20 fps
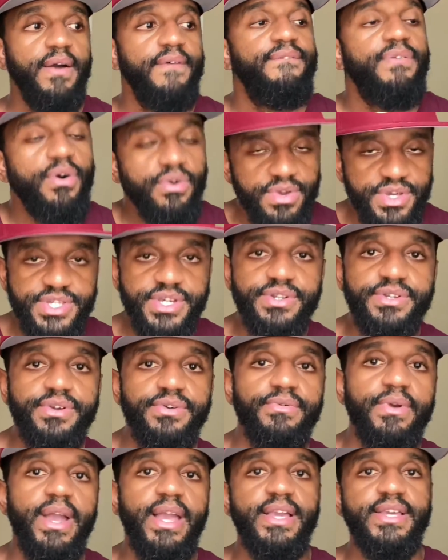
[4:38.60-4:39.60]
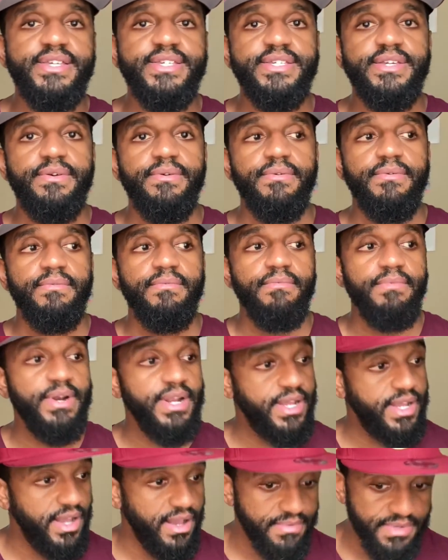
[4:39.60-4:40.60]
focus on your race when
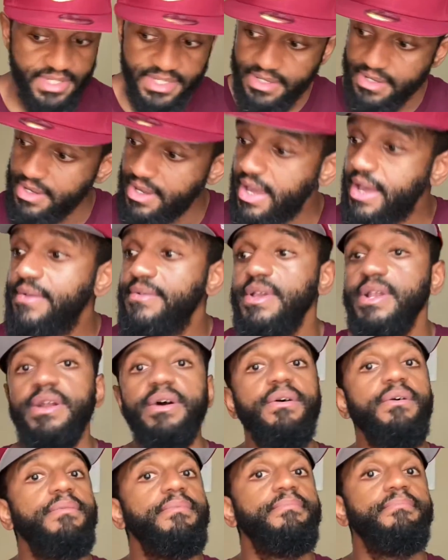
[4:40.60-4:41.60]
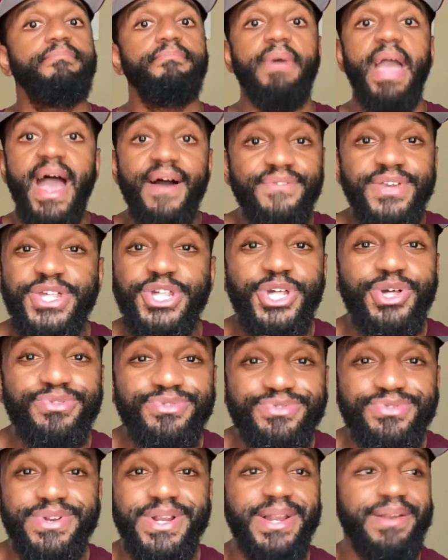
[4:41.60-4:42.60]
it comes to, you know, having
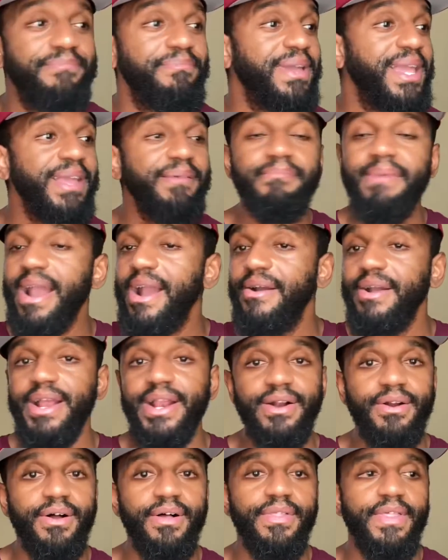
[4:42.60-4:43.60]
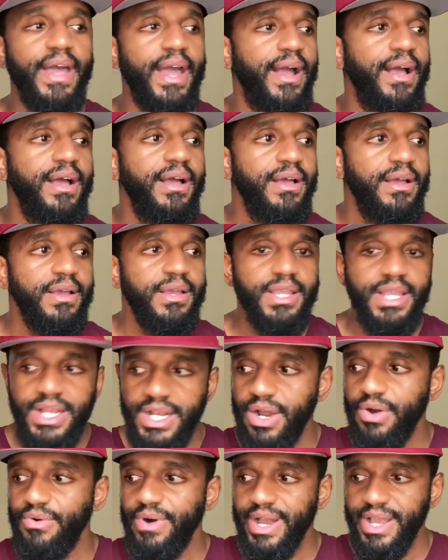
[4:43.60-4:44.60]
children and being married and all that. You
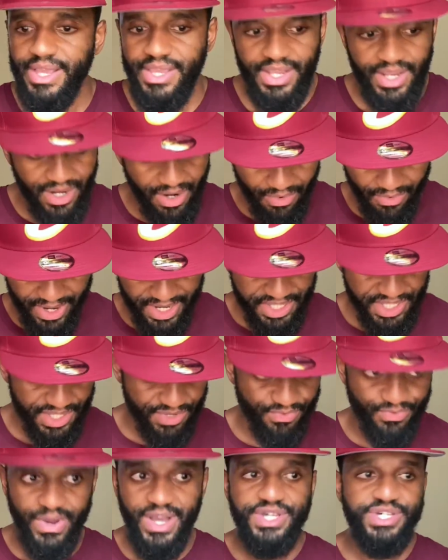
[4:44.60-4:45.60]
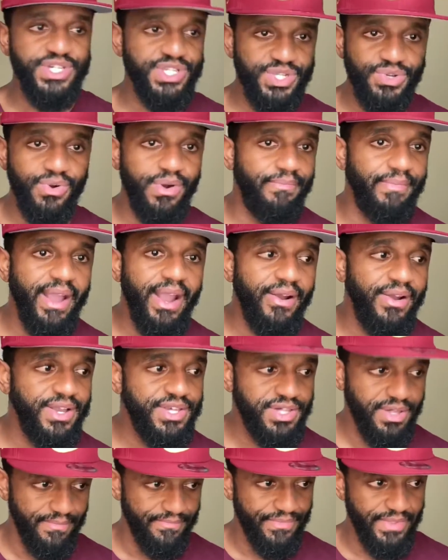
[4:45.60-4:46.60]
know what? You don't want to just rush into a
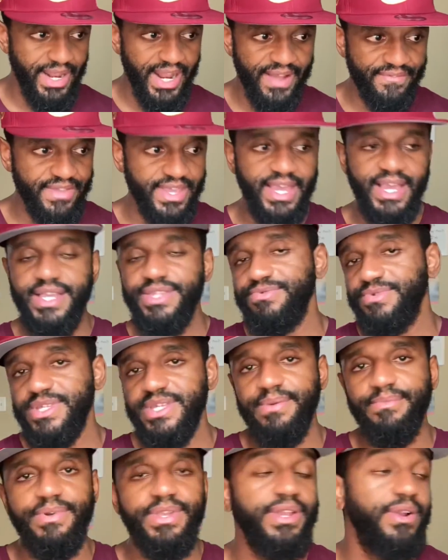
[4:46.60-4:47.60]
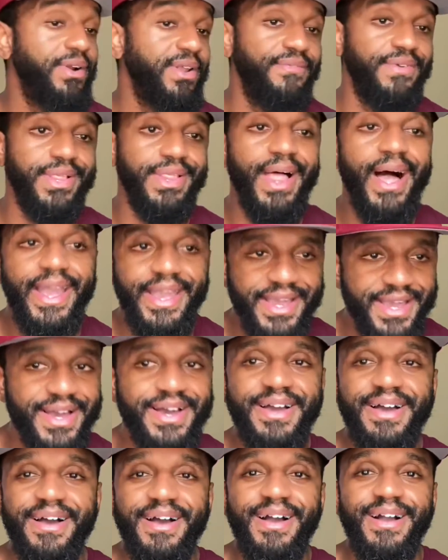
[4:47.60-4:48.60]
marriage and have kids with someone you don't even like
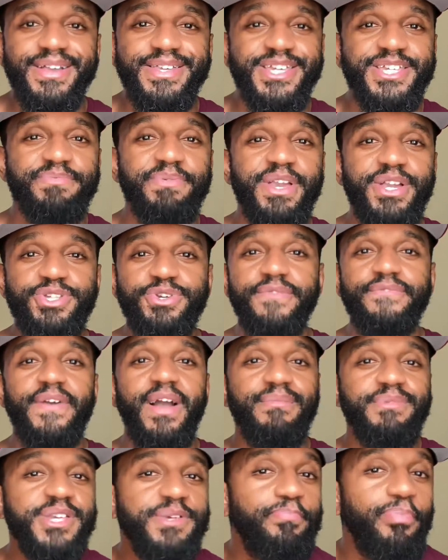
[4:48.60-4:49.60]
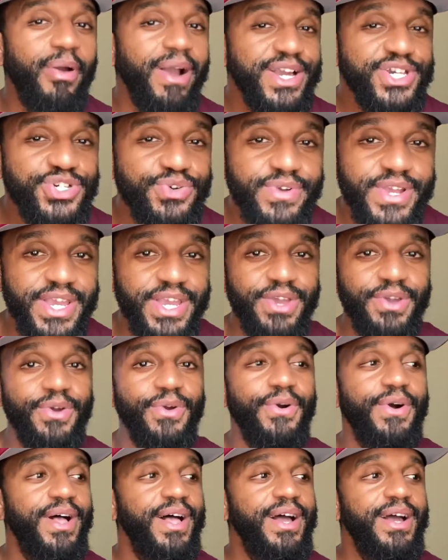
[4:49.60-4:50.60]
just because your family's pressuring
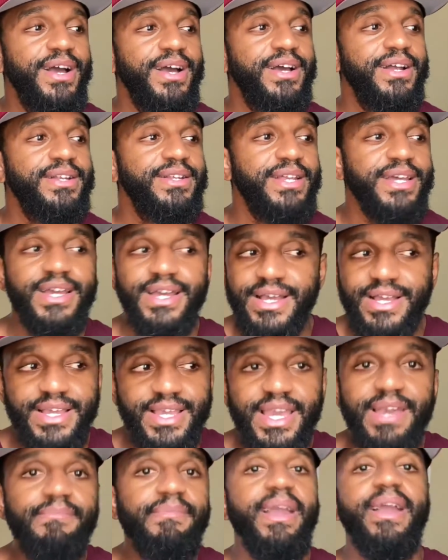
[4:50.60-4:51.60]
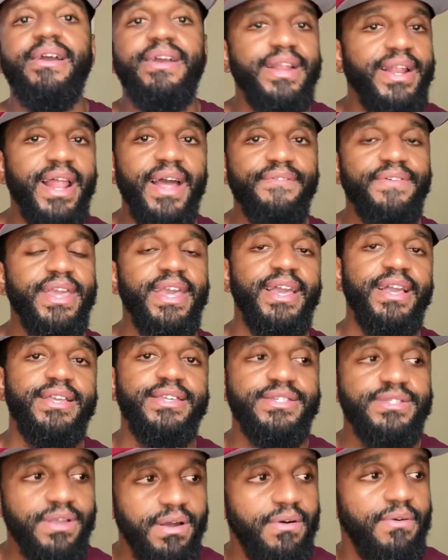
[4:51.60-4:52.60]
you to get married and have
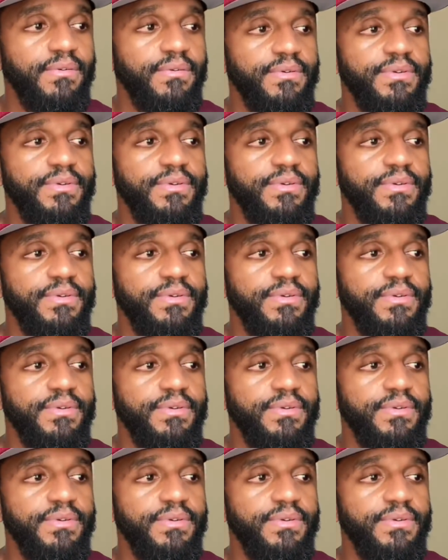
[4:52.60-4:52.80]
kids. No,